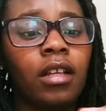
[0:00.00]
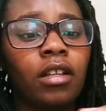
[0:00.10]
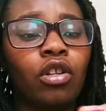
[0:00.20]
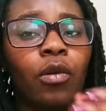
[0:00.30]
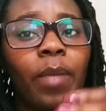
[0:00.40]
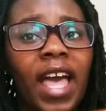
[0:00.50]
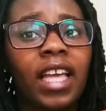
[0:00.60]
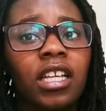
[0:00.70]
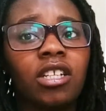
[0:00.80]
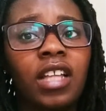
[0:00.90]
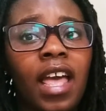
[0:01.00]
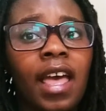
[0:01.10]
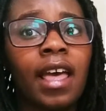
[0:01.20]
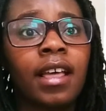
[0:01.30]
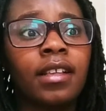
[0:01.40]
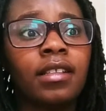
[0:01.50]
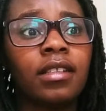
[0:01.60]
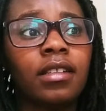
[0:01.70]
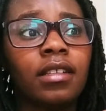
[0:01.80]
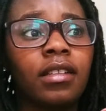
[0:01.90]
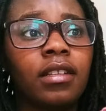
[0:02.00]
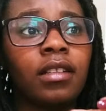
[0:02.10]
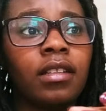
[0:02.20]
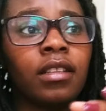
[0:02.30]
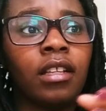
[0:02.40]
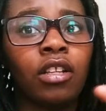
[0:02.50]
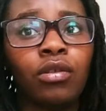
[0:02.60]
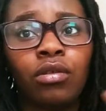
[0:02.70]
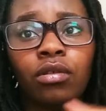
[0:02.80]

little package that has the